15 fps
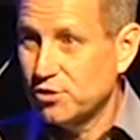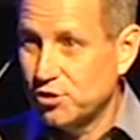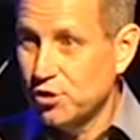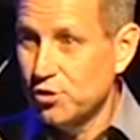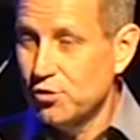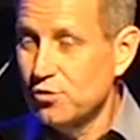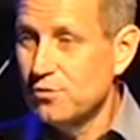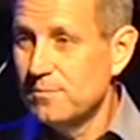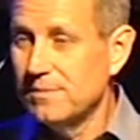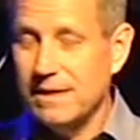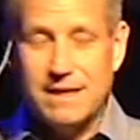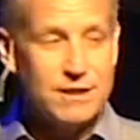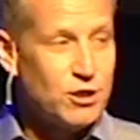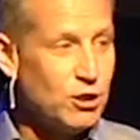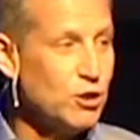doom
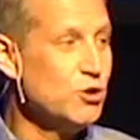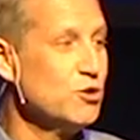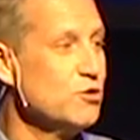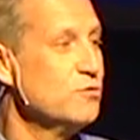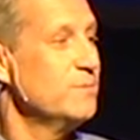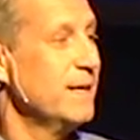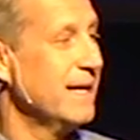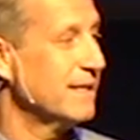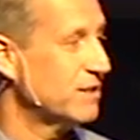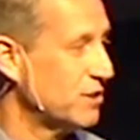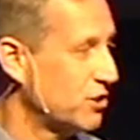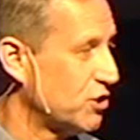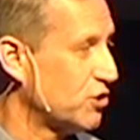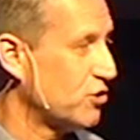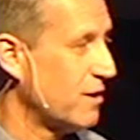and gloom and
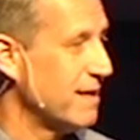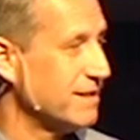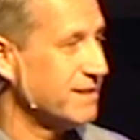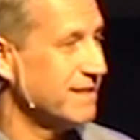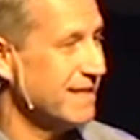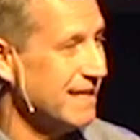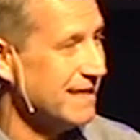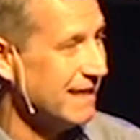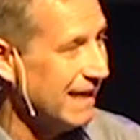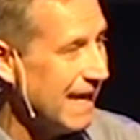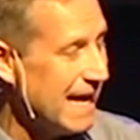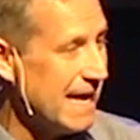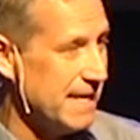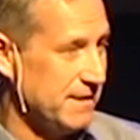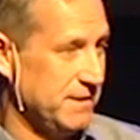distress in the
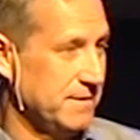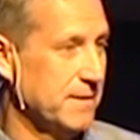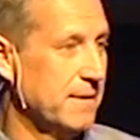land.